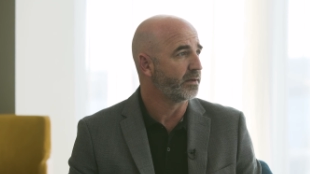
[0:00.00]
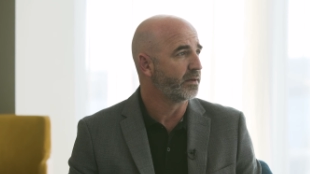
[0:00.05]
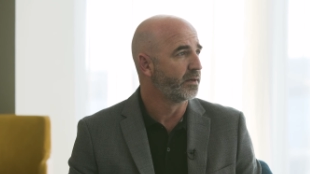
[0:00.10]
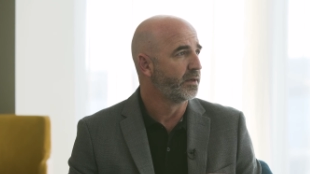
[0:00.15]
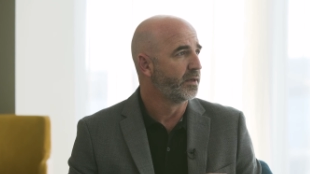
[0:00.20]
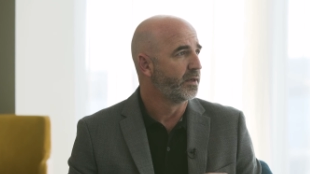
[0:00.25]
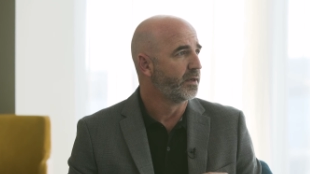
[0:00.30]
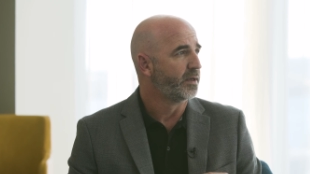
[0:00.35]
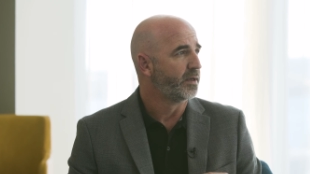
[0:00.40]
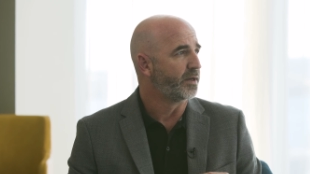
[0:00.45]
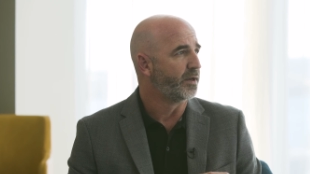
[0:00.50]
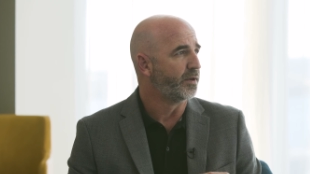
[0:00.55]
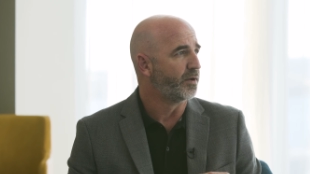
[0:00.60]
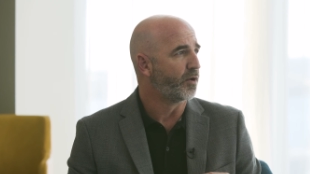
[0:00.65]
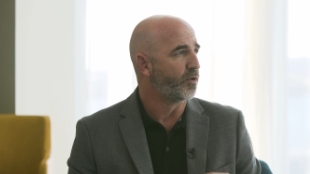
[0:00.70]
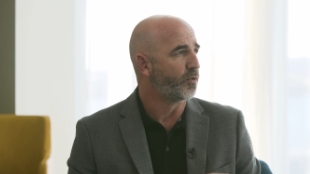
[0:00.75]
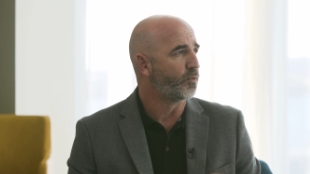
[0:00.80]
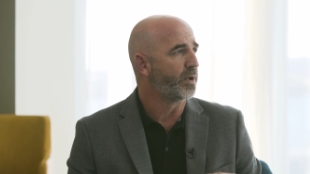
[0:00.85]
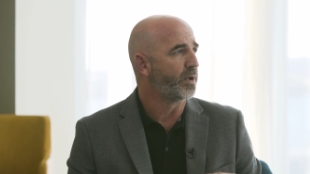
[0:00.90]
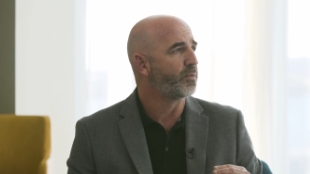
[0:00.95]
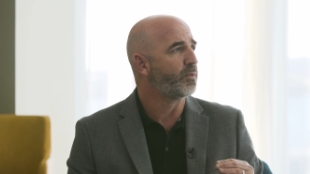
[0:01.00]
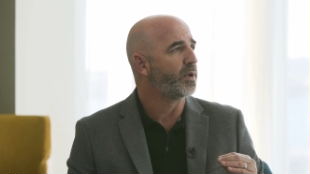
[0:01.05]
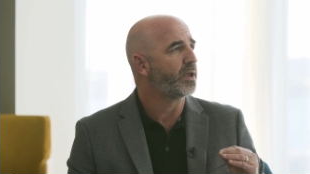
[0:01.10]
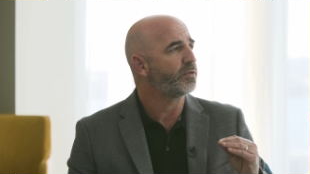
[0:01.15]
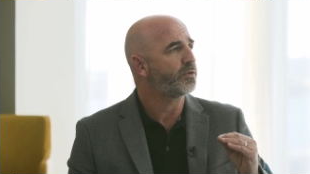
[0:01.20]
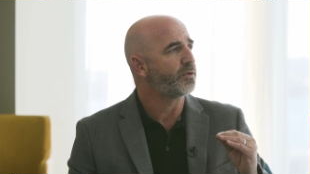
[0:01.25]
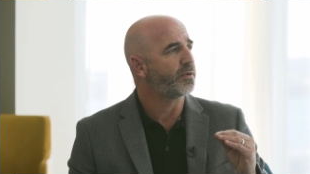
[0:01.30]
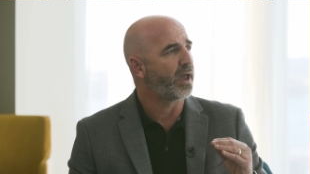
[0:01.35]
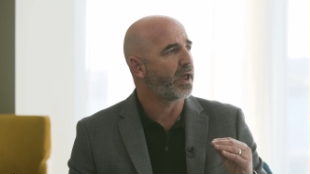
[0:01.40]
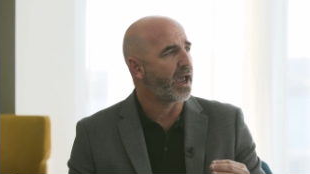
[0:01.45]
Mm. You know, we
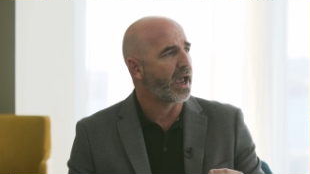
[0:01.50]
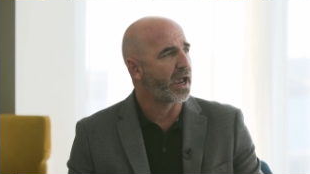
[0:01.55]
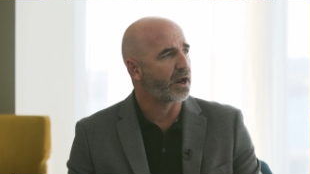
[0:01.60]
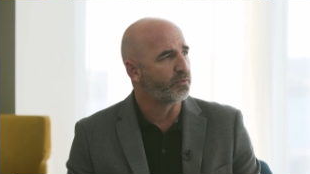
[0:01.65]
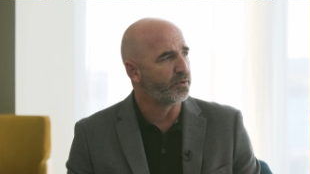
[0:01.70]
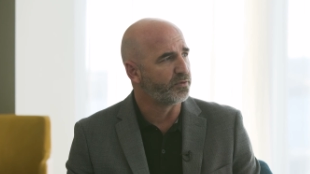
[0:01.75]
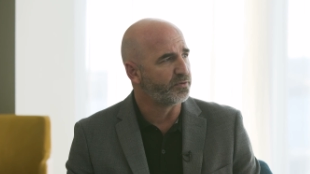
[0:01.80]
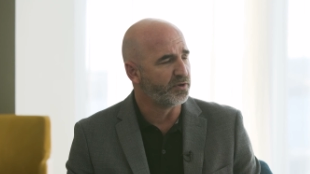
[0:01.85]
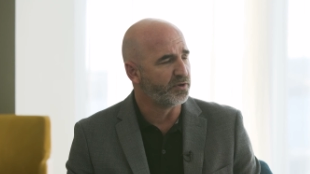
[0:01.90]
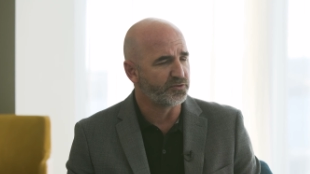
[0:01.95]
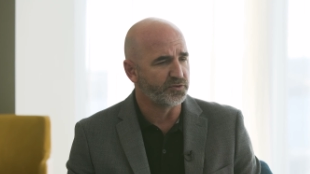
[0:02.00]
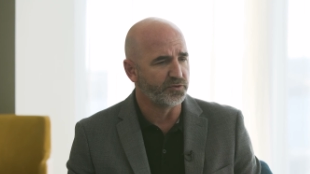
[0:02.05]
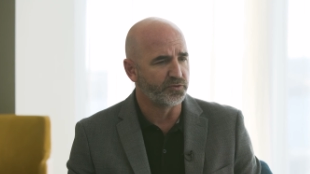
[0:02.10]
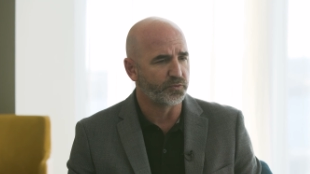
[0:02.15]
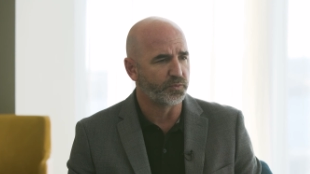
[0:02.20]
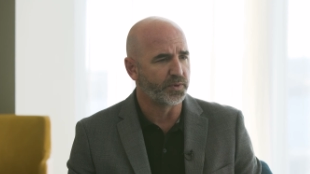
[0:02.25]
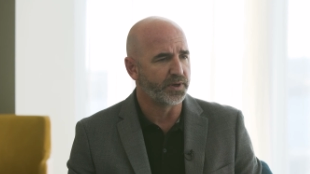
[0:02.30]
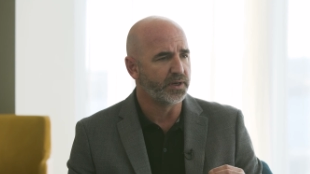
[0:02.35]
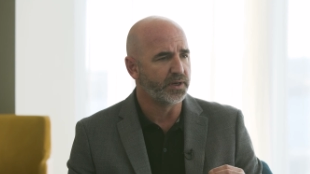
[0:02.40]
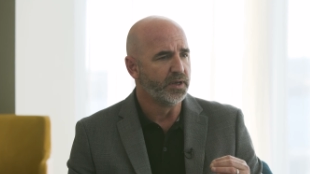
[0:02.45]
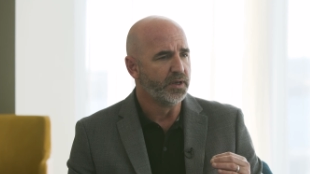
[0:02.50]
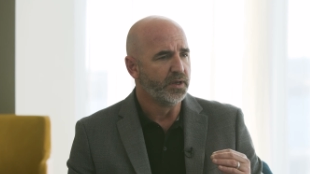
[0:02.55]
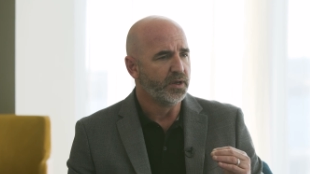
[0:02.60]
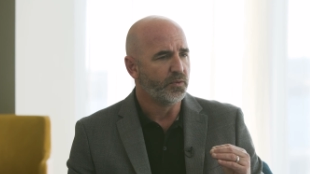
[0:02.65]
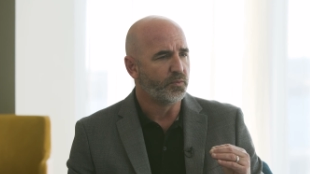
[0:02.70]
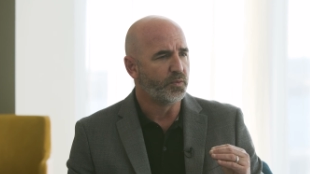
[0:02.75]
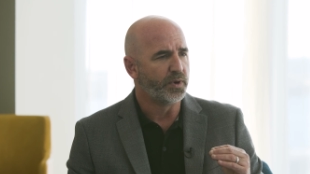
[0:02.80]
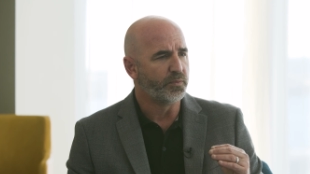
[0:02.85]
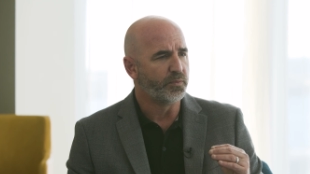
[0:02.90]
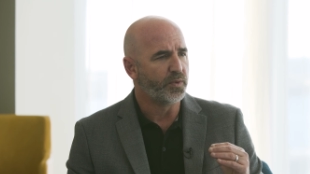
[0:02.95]
went through the acquisitions. We
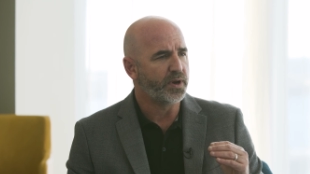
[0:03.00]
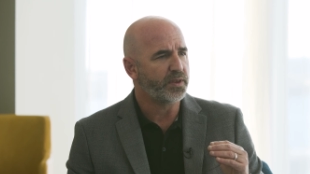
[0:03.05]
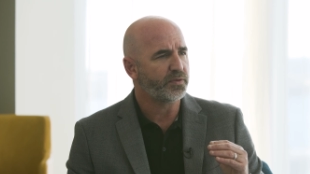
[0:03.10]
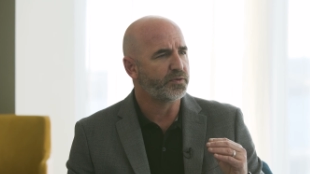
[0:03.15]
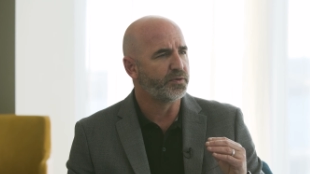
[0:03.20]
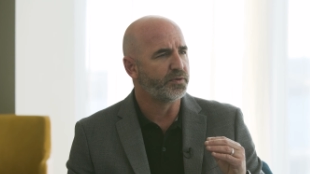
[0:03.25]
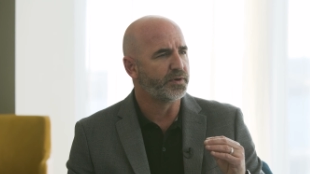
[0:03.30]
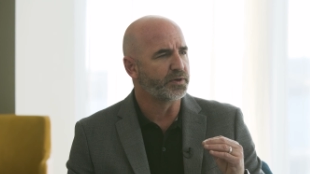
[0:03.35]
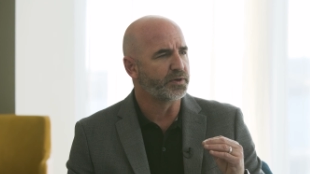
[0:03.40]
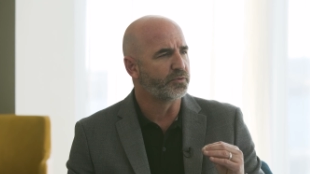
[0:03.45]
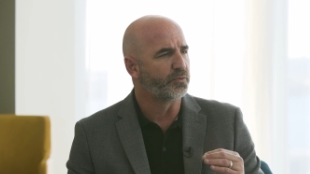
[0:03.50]
we went through the